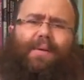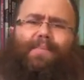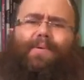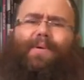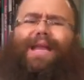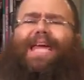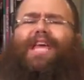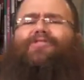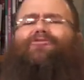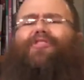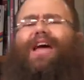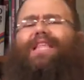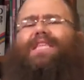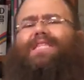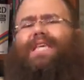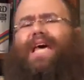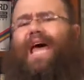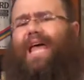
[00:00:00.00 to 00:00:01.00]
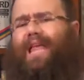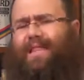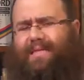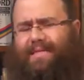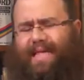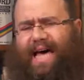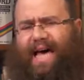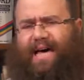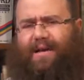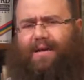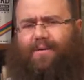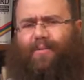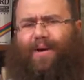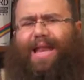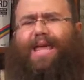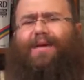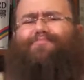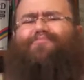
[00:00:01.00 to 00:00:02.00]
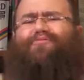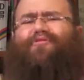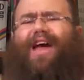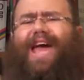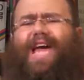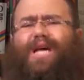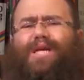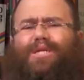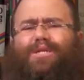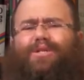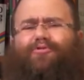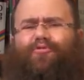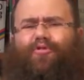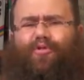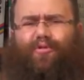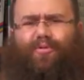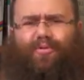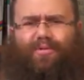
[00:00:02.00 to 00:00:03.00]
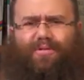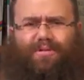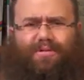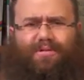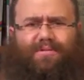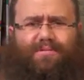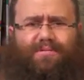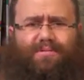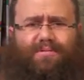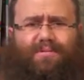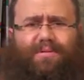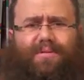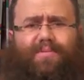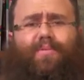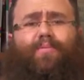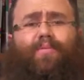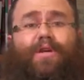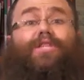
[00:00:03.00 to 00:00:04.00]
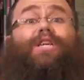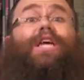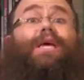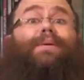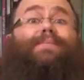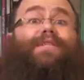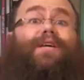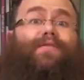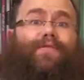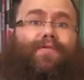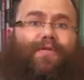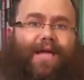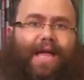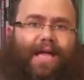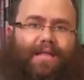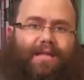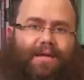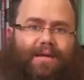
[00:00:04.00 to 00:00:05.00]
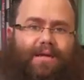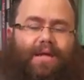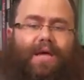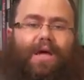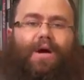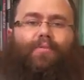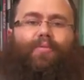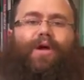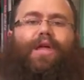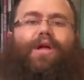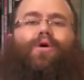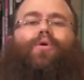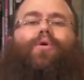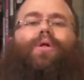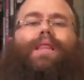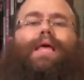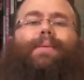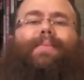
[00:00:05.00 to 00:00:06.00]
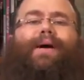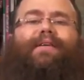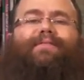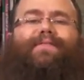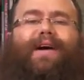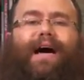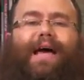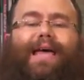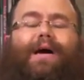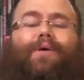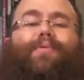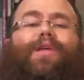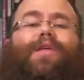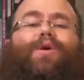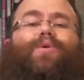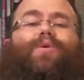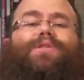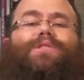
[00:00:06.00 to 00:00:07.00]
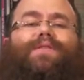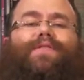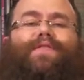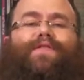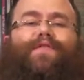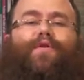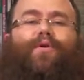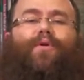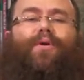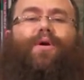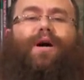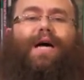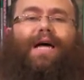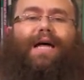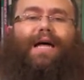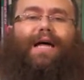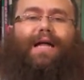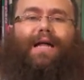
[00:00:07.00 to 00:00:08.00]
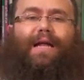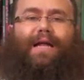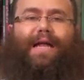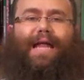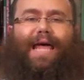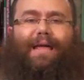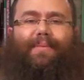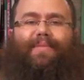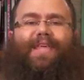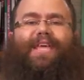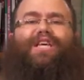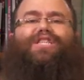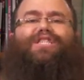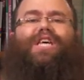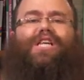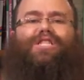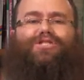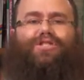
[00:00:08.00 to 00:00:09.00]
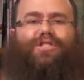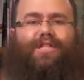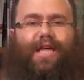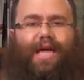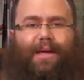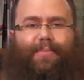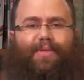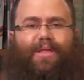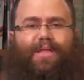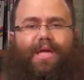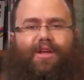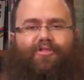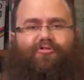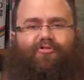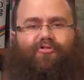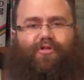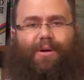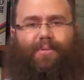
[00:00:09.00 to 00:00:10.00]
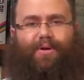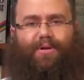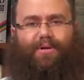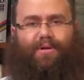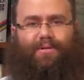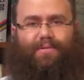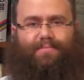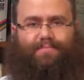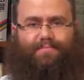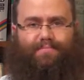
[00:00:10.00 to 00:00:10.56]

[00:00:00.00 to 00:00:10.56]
But when he transcends that, when he breaks the rules which he himself created, we call him Havaya. We use the the essential name, the tetragrammaton.